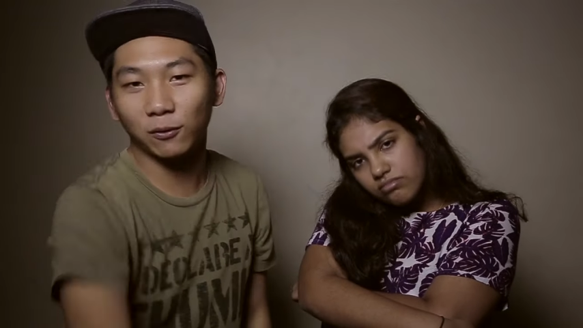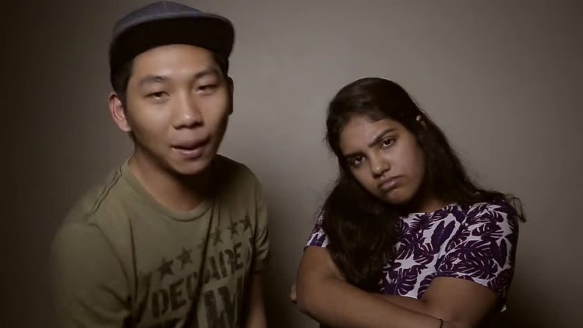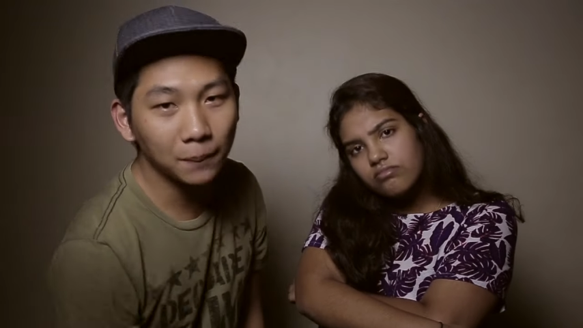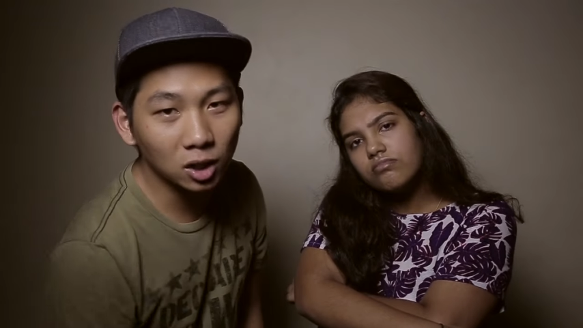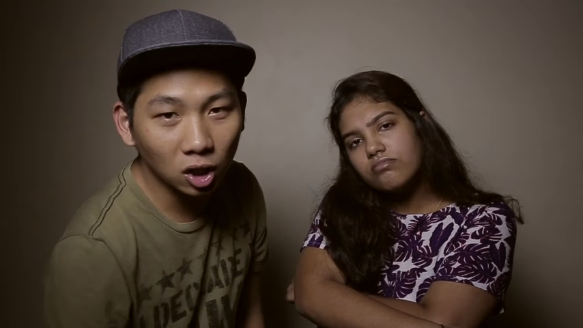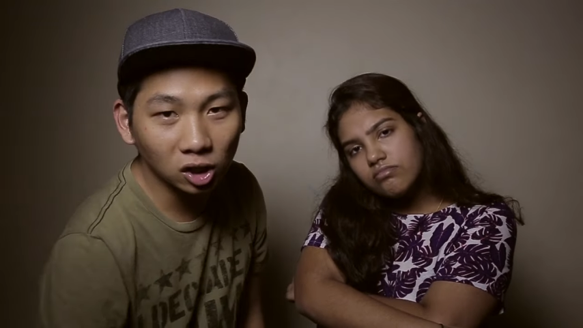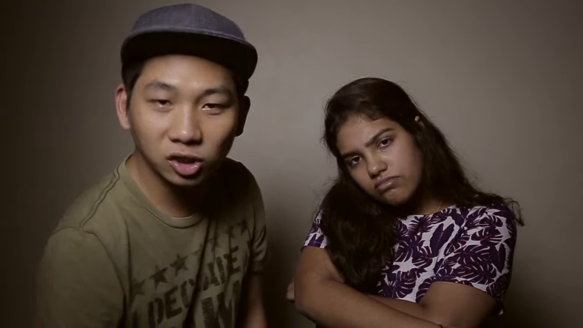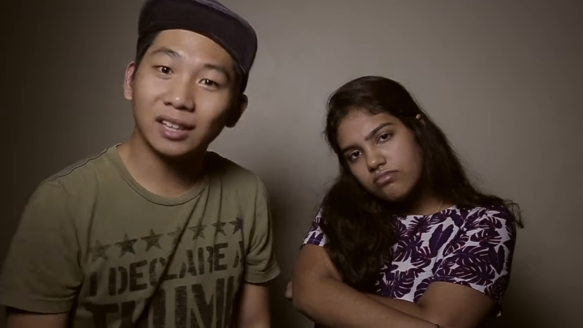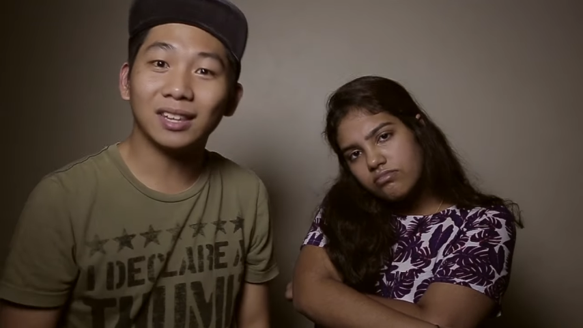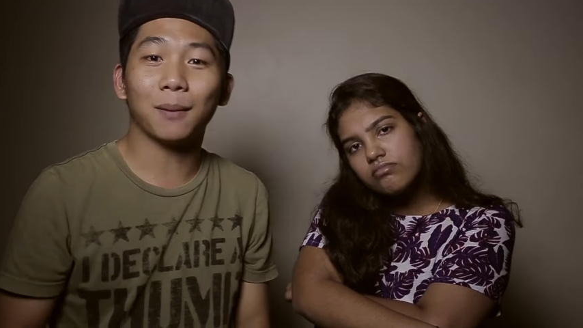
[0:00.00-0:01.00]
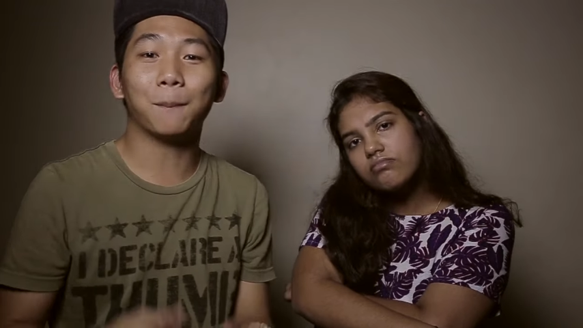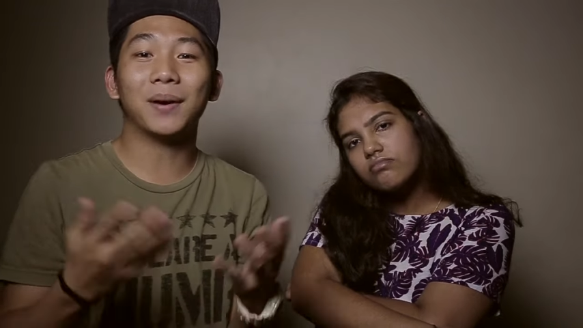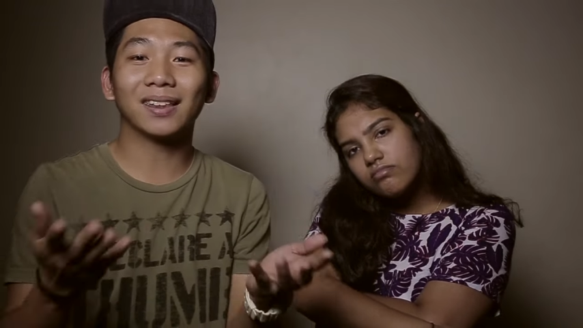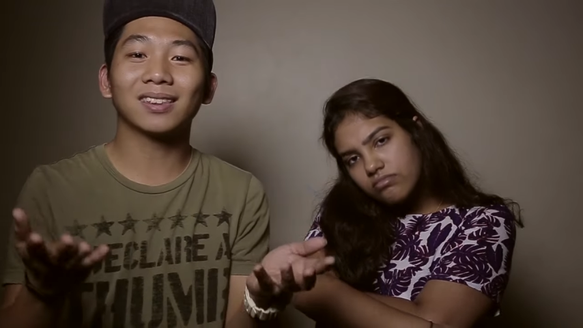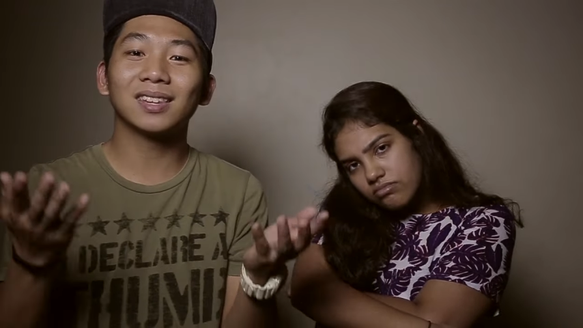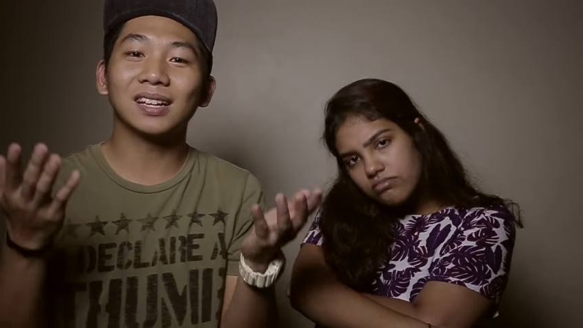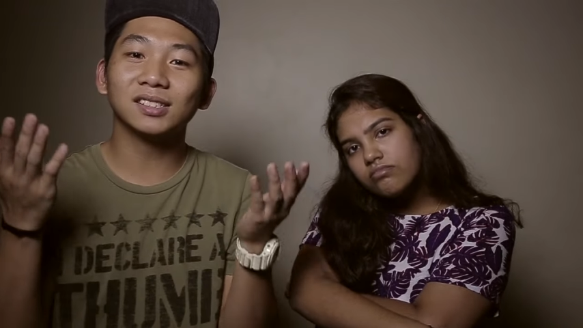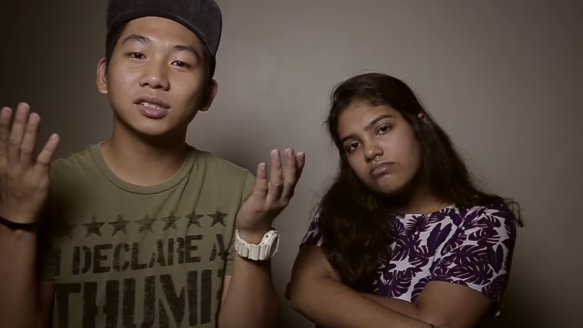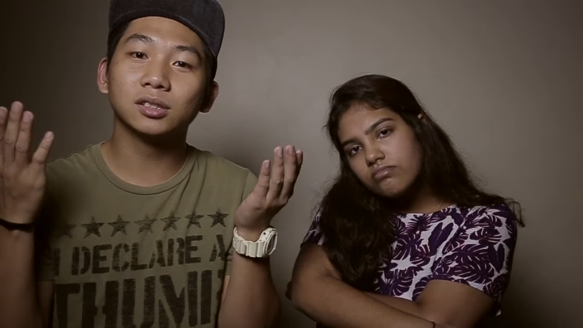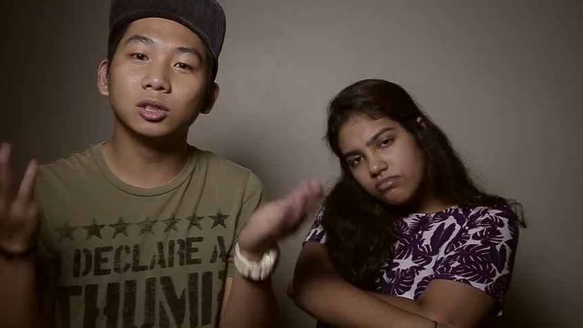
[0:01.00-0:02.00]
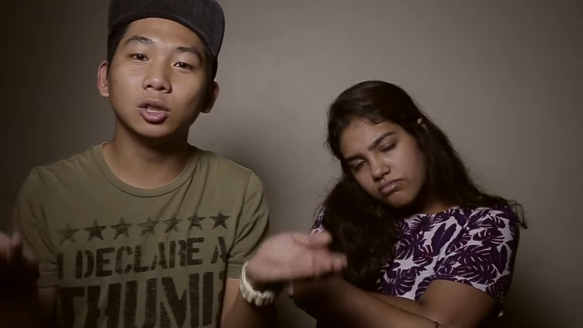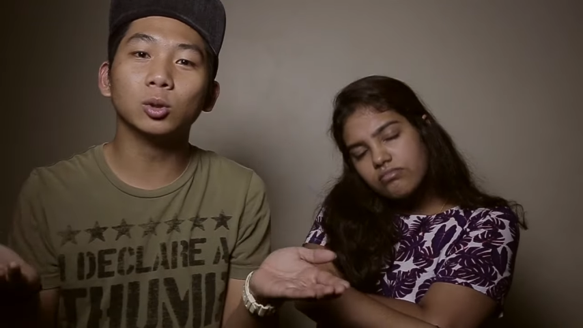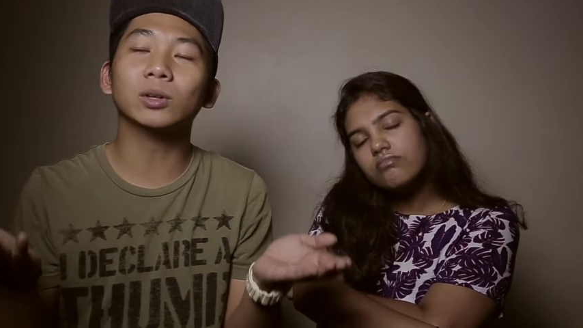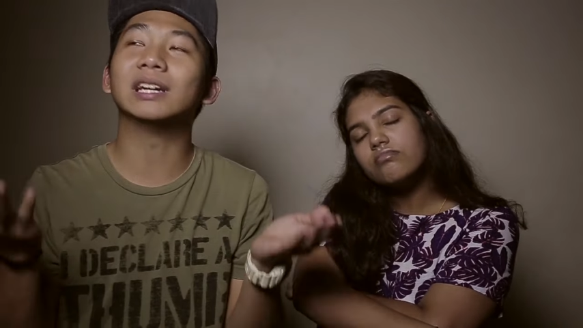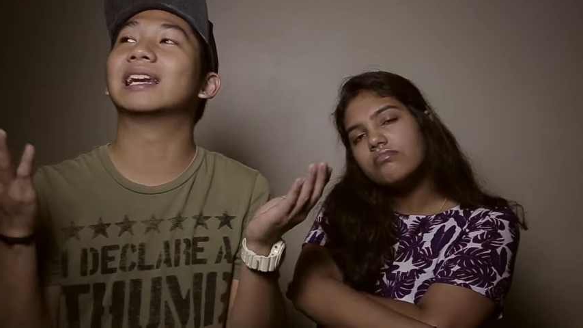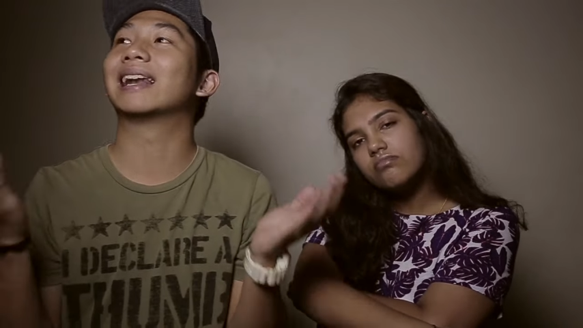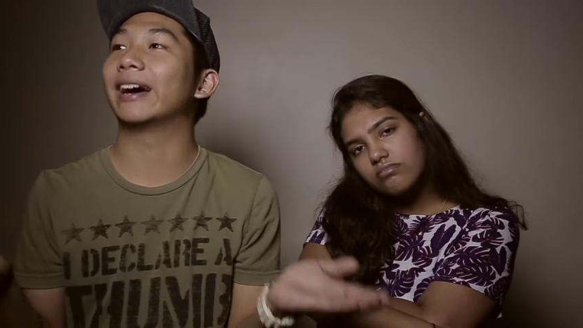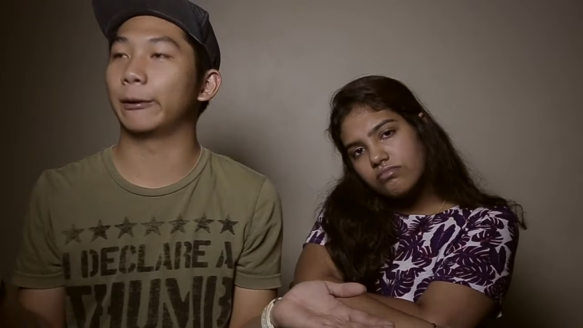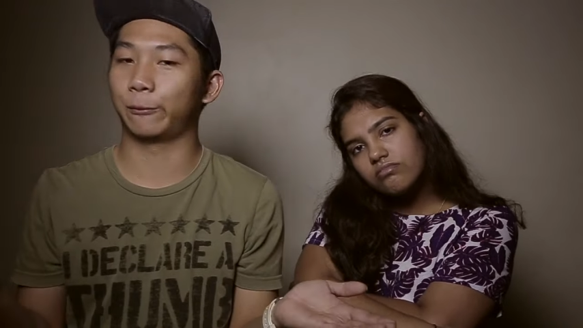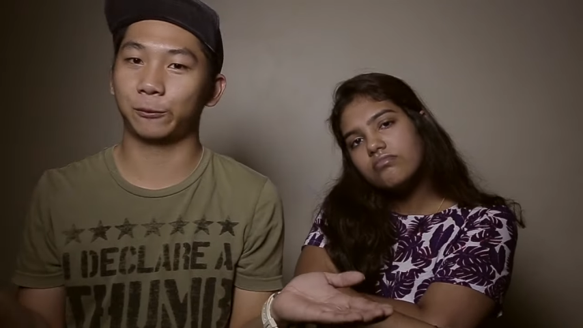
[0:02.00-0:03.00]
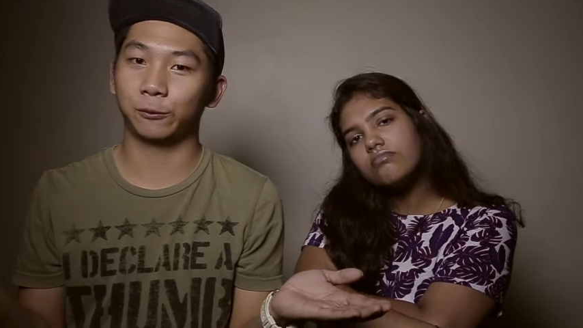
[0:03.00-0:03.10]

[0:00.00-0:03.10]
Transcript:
Speaker 1: of them because there are better things to do in life.